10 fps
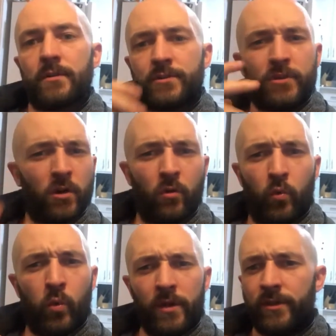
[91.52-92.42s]
So
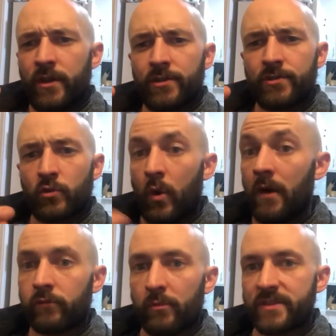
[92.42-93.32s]
what does
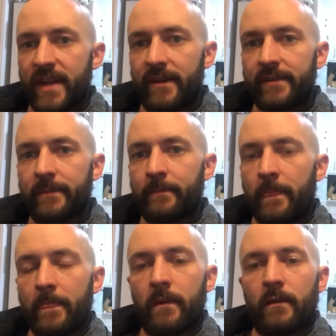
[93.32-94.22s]
12 represent?
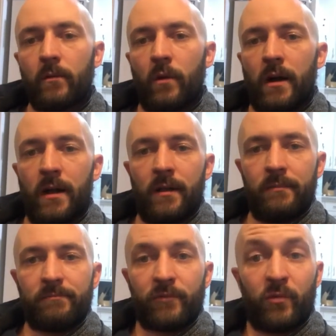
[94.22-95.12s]

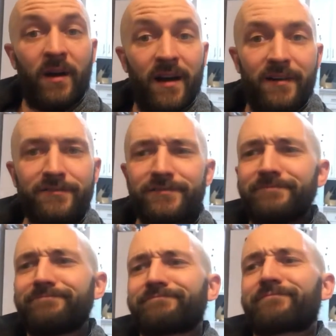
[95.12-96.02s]
Well, 12,
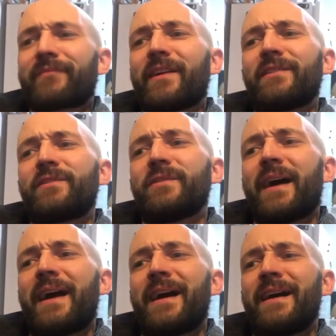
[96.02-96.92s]
you
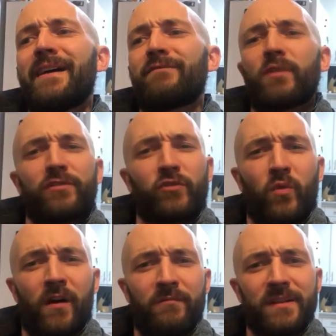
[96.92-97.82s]
have
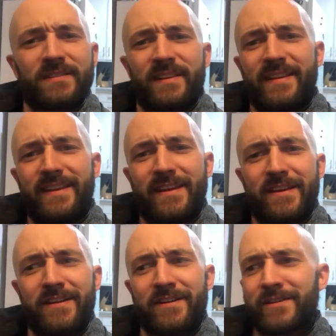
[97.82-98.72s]
12 months in a
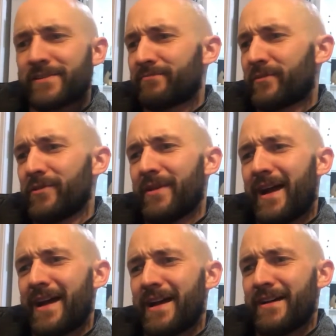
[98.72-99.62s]
year, you
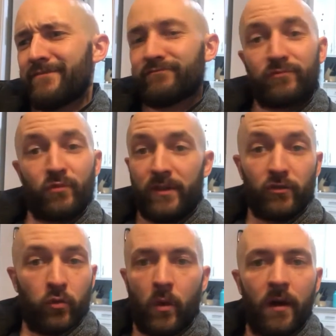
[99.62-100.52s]
have
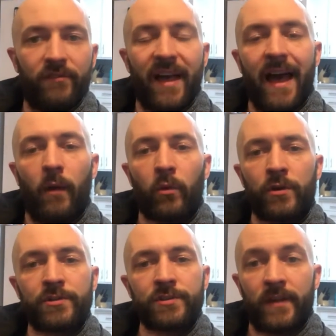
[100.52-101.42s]
12
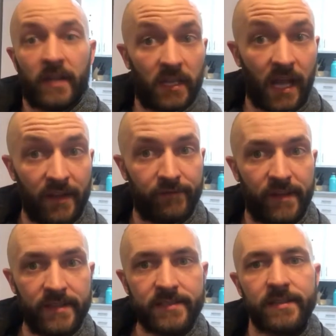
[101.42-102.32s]
hours on the clock
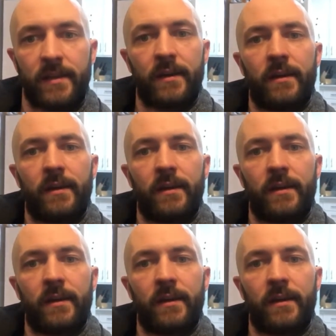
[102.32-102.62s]
face,